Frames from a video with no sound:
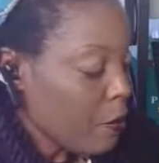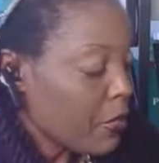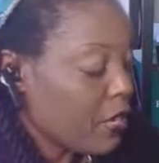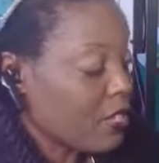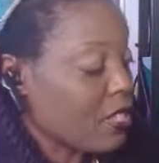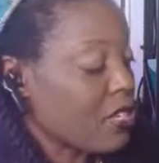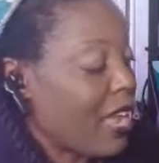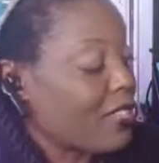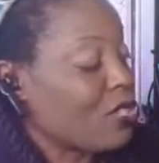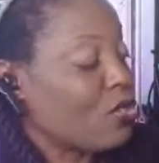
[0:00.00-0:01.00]
because it's
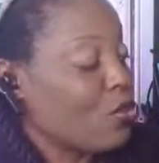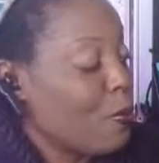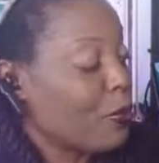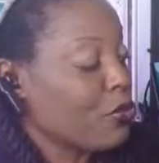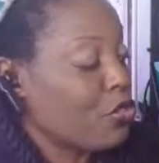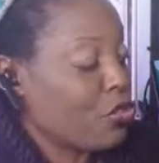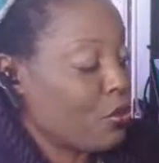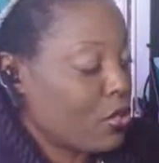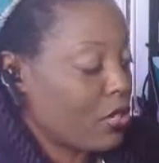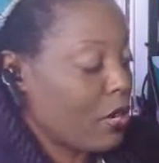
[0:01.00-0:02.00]
not super
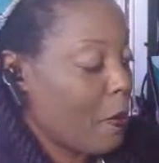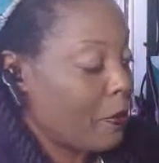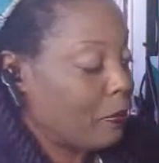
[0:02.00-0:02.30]
juicy.